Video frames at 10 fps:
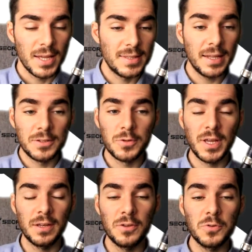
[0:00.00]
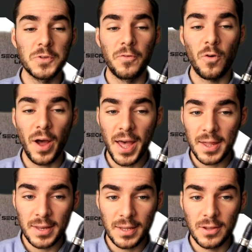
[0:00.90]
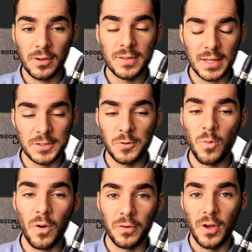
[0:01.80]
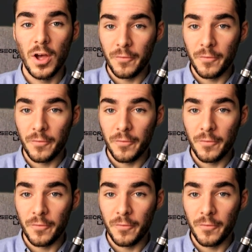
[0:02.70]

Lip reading: that you can use for any gun that you want.